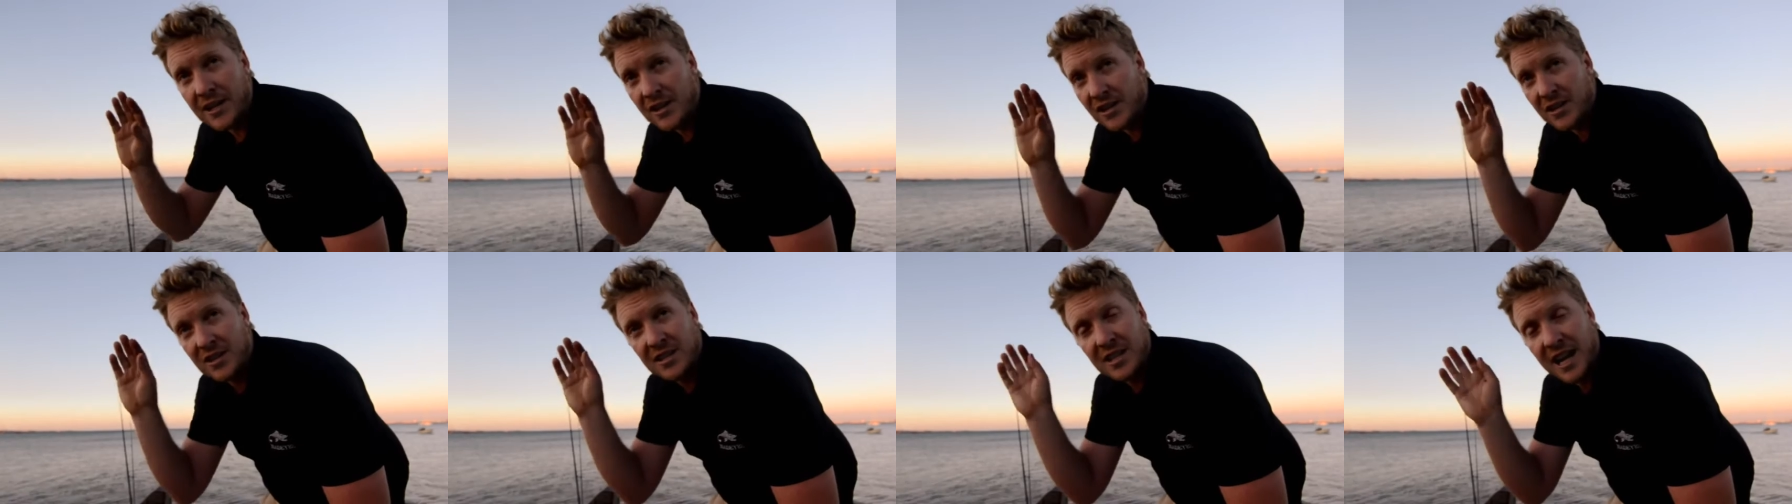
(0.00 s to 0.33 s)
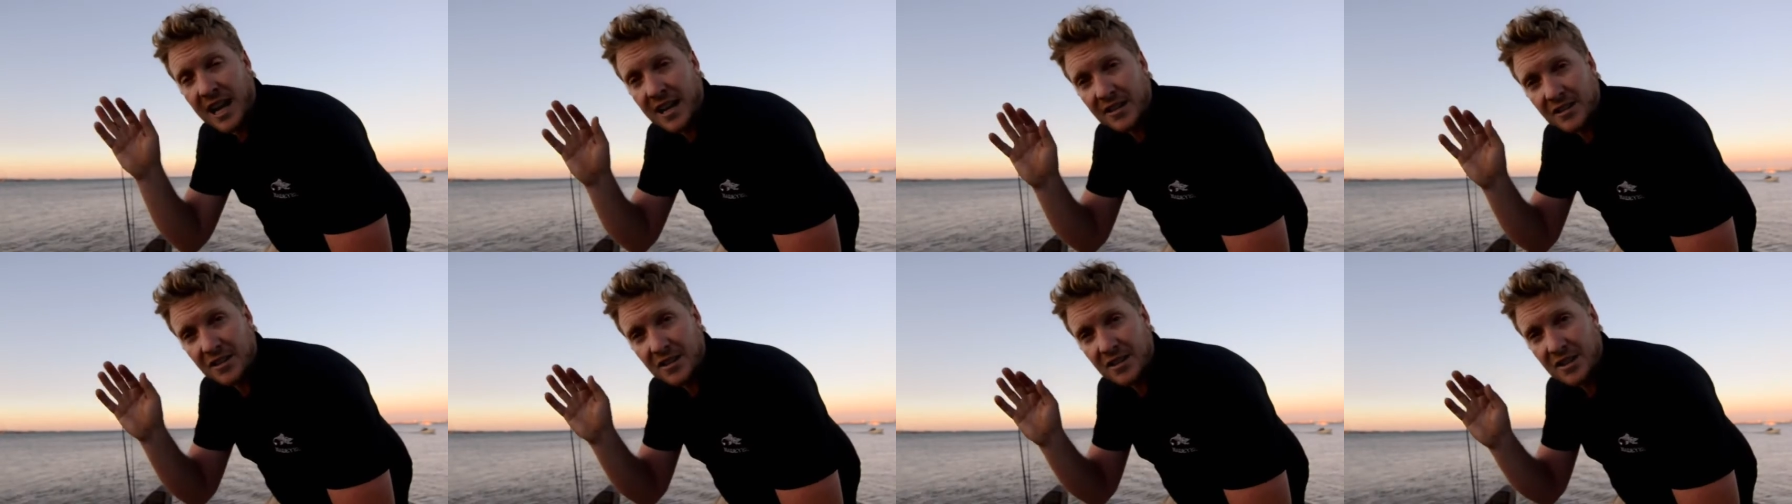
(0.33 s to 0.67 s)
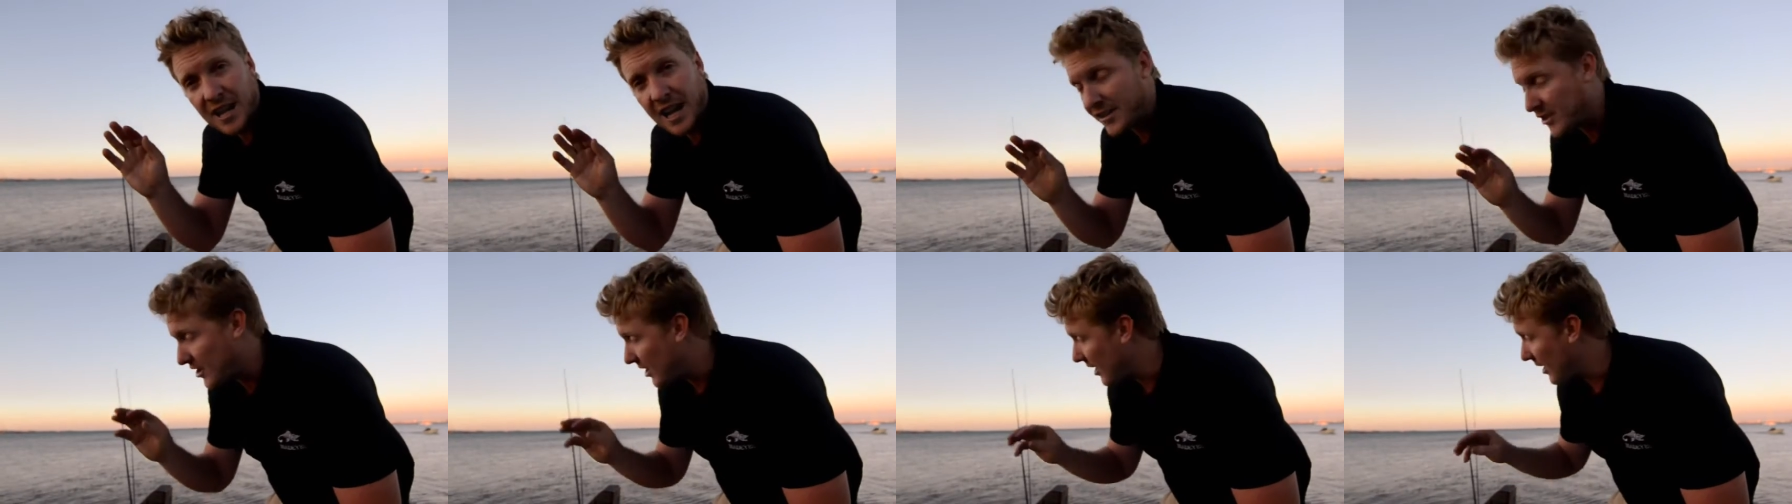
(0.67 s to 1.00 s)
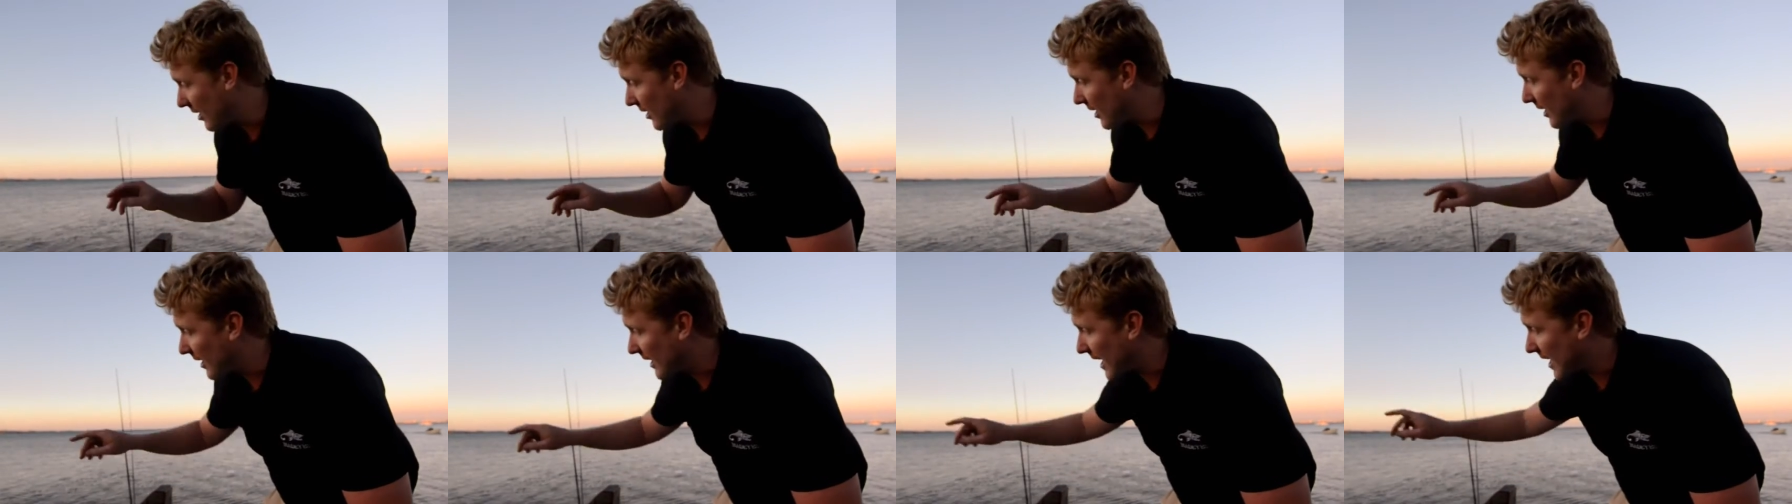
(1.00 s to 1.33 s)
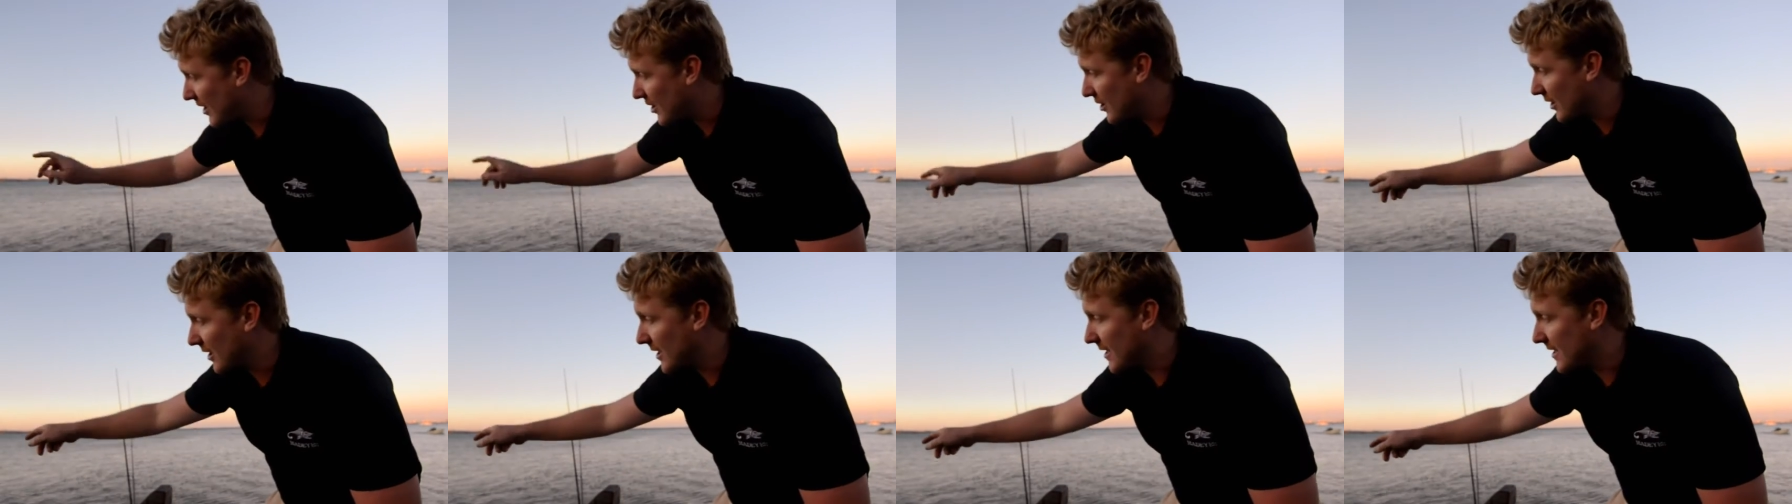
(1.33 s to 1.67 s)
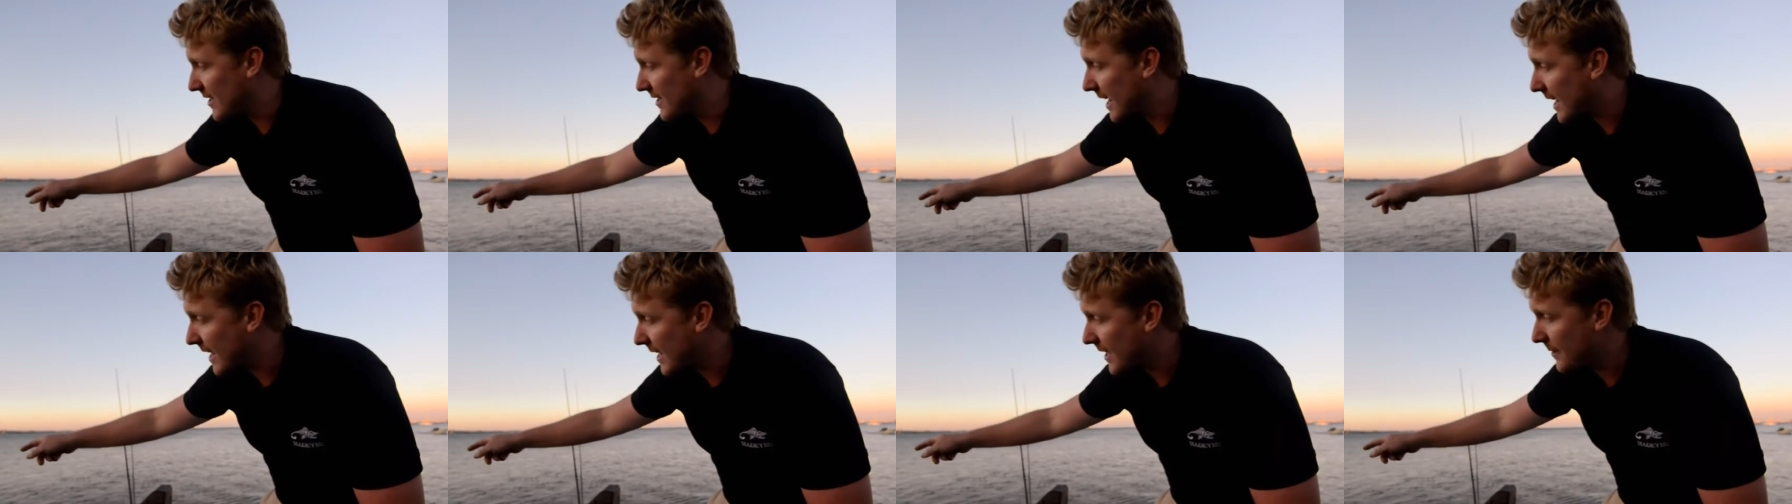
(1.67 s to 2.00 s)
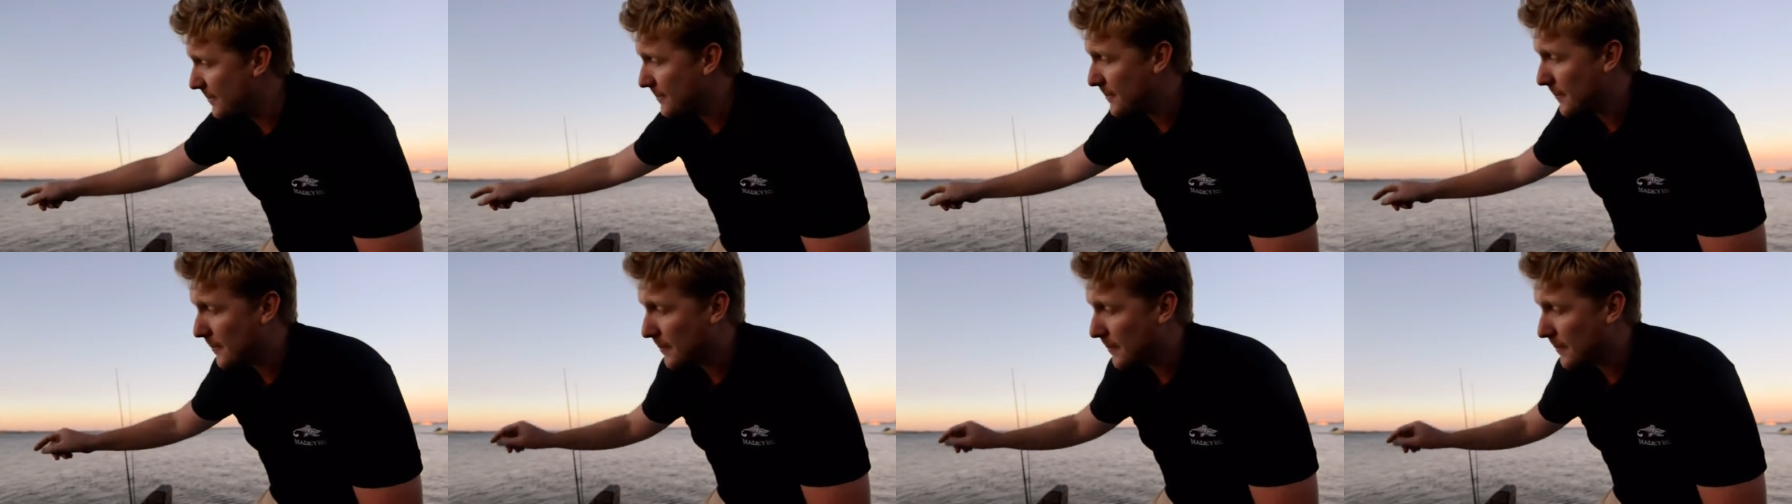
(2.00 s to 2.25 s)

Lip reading: just touches that jig, you can actually see it